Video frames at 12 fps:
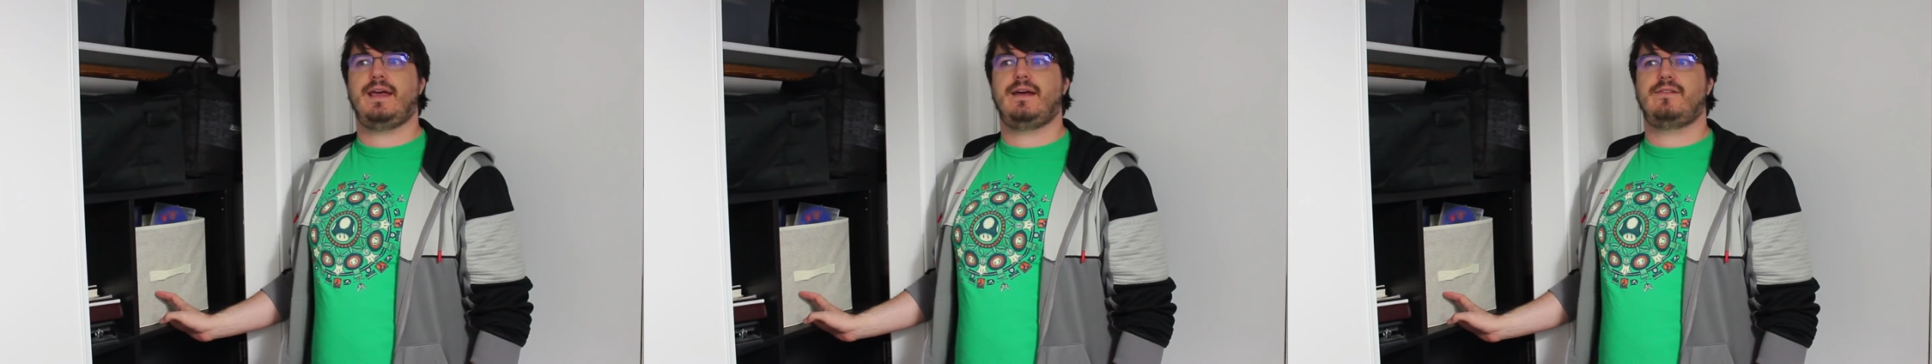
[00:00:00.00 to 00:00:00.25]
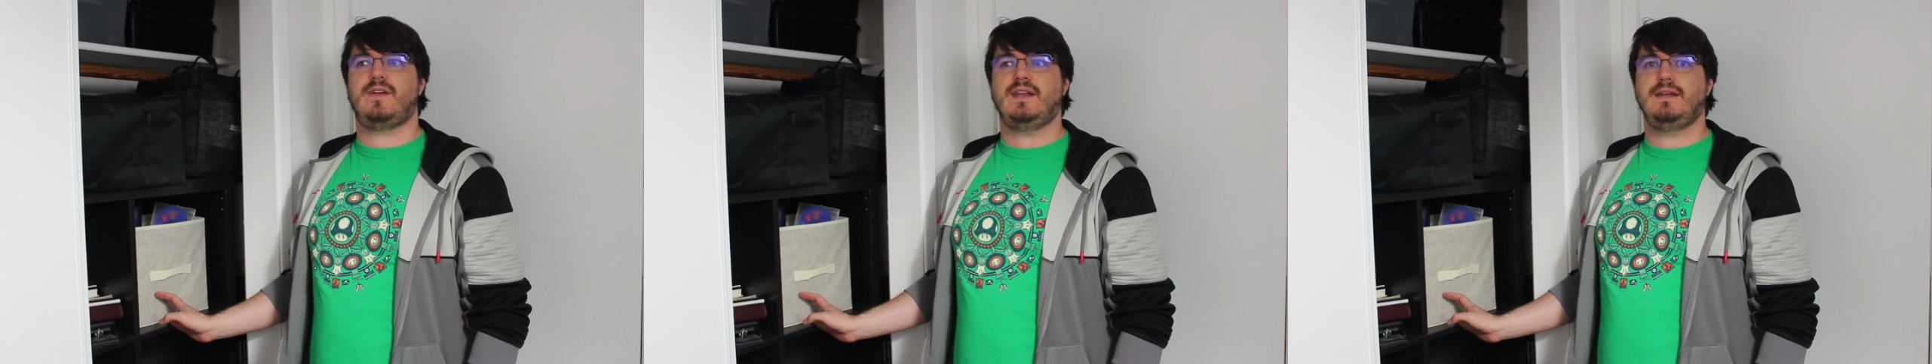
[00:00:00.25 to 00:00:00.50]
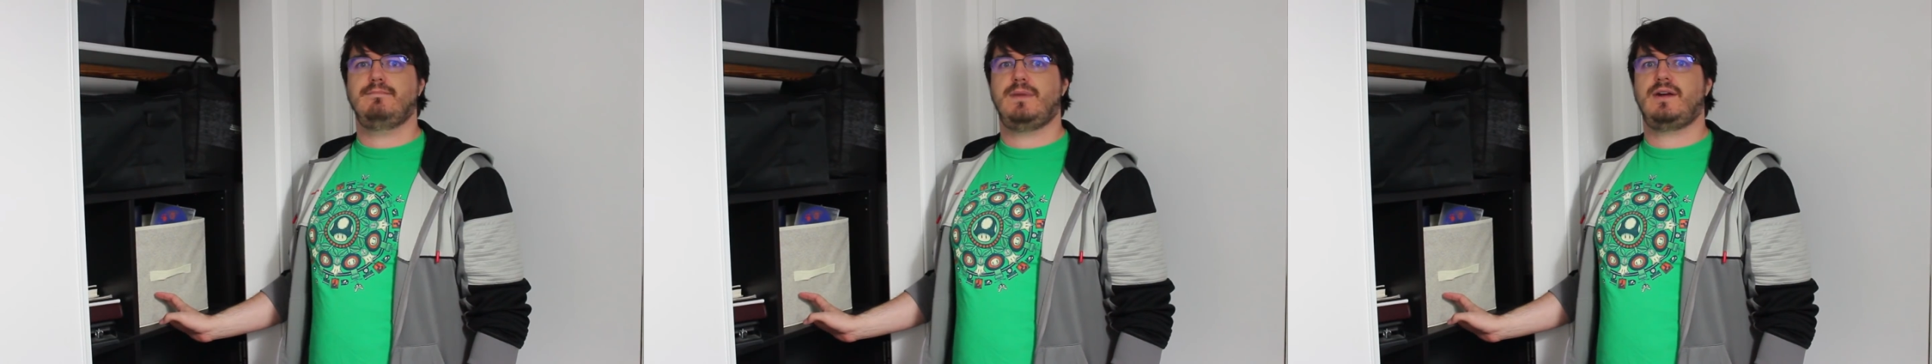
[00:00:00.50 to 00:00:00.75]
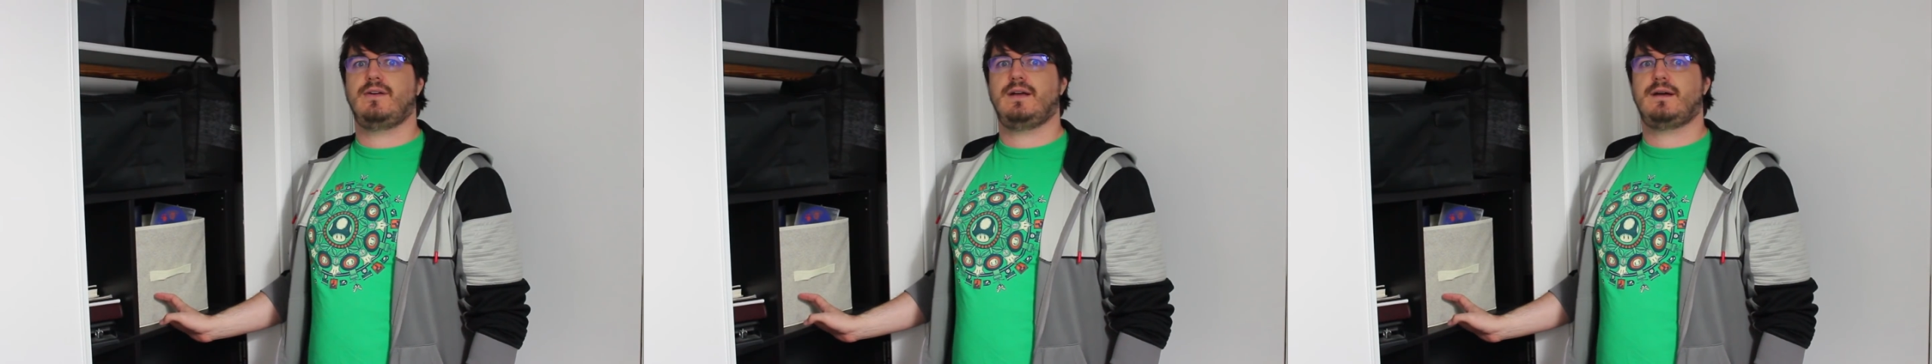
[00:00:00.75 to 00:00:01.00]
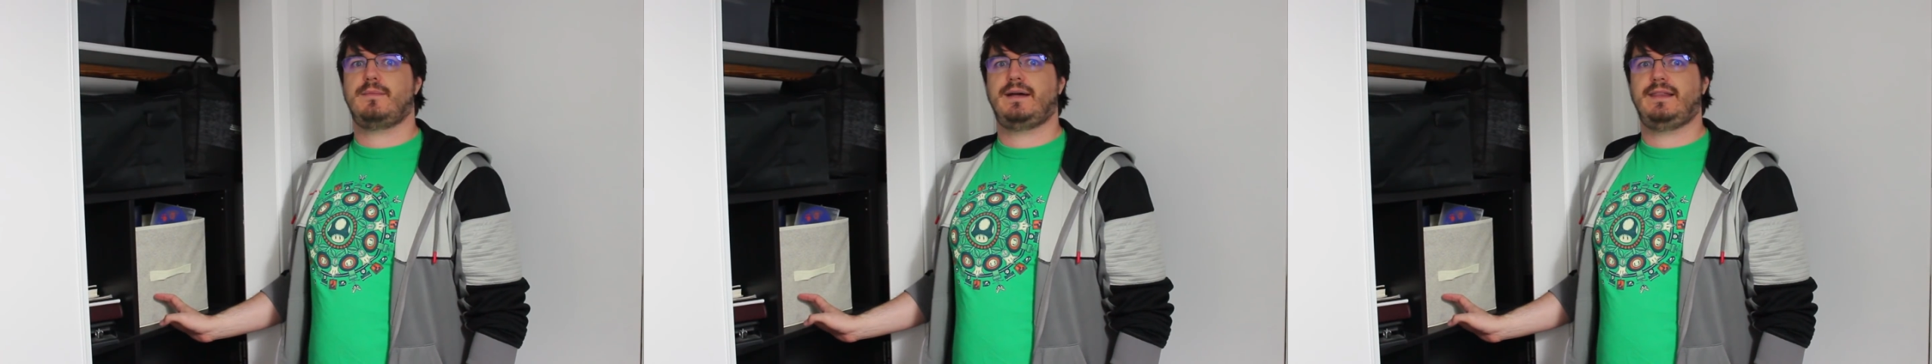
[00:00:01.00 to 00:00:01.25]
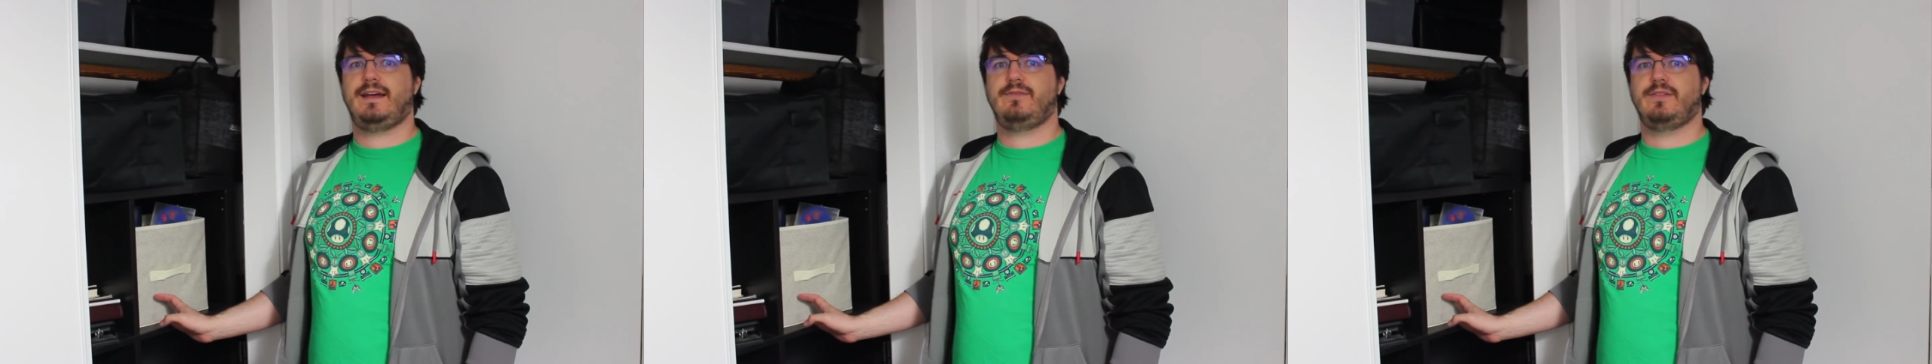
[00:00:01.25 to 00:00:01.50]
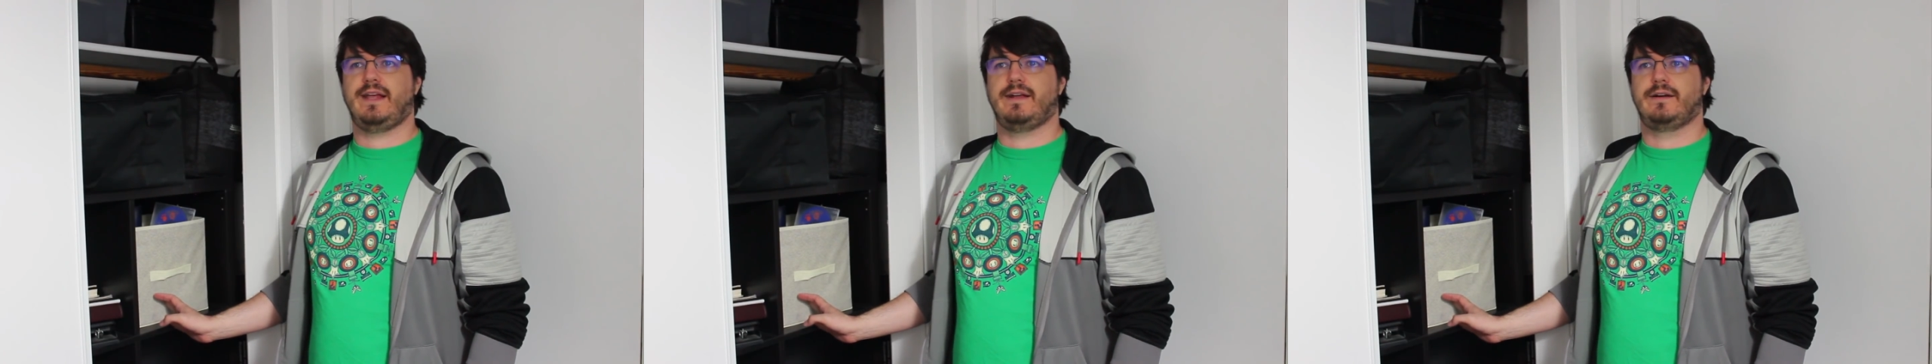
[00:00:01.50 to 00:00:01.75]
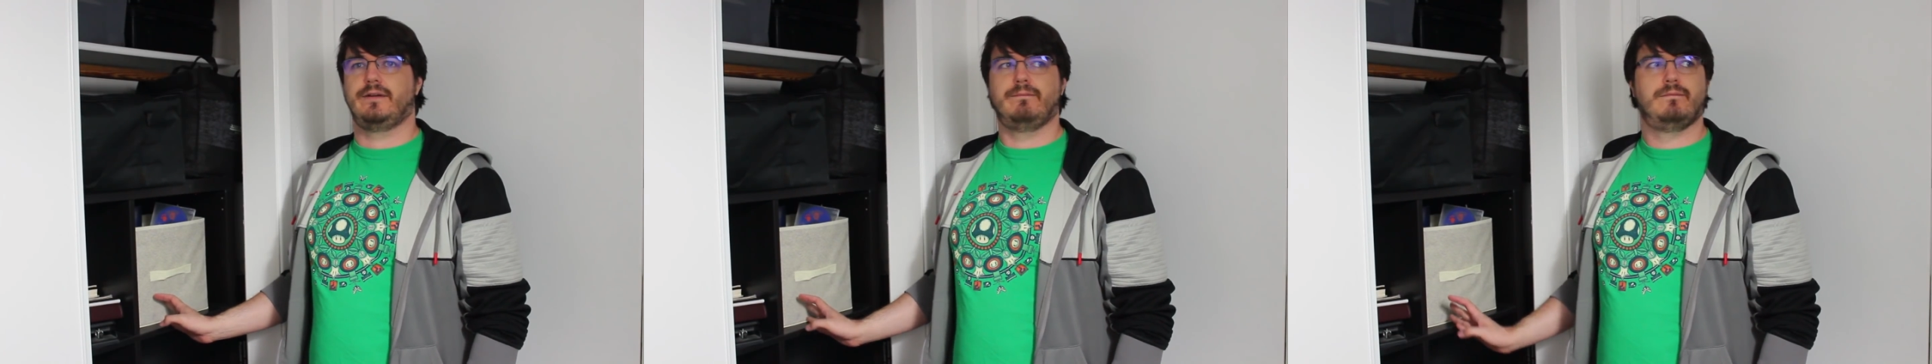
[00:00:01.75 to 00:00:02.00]
have any bearing on my life
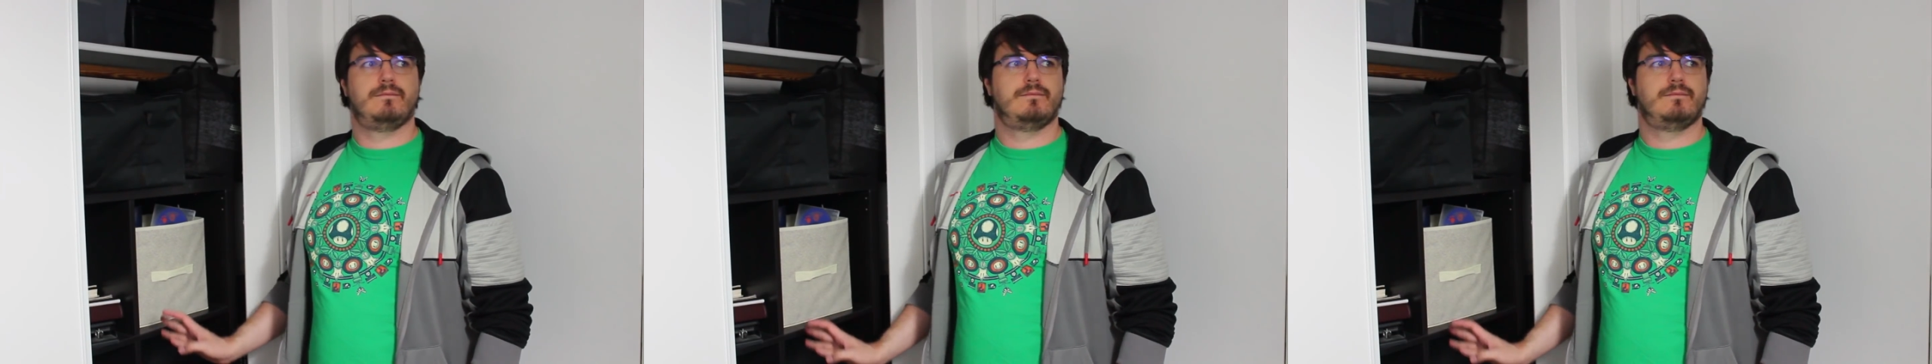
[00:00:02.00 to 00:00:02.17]
later.